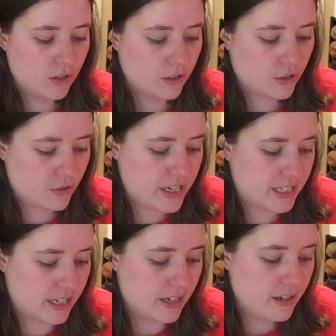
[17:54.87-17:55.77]

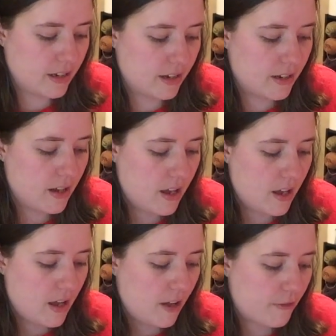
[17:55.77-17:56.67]
Teresa
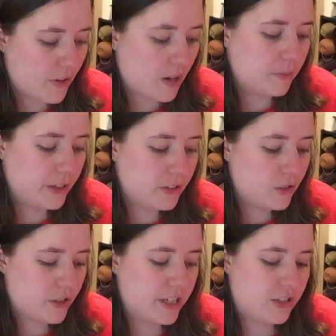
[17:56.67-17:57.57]
from Little
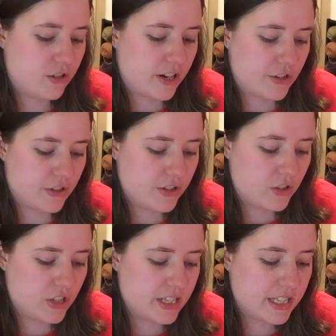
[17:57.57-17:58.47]
Tree's Treasures.
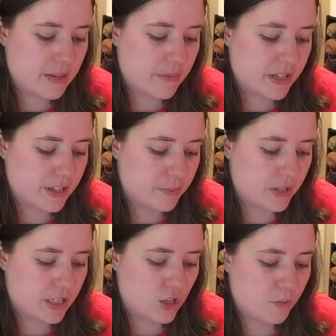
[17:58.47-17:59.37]
She sent me some
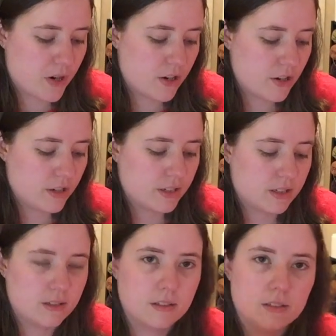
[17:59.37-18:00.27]
stitch markers.